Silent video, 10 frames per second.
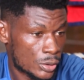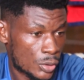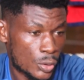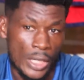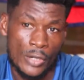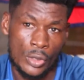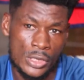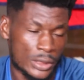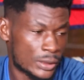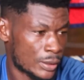Oh, I
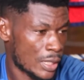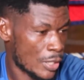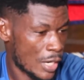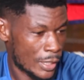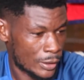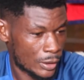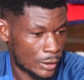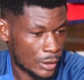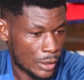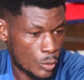was in. I, I think
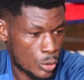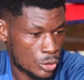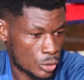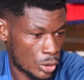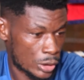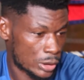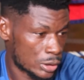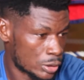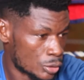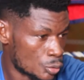I was called
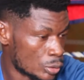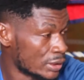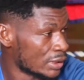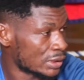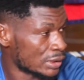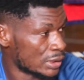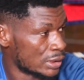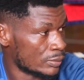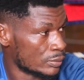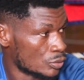into the national
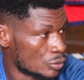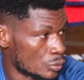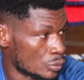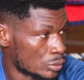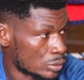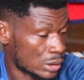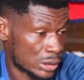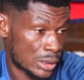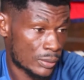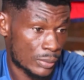team too,
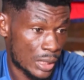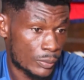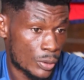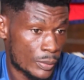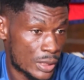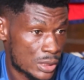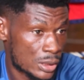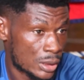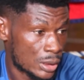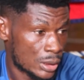national black bombers.
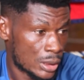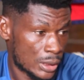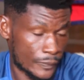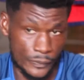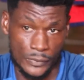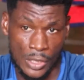Okay.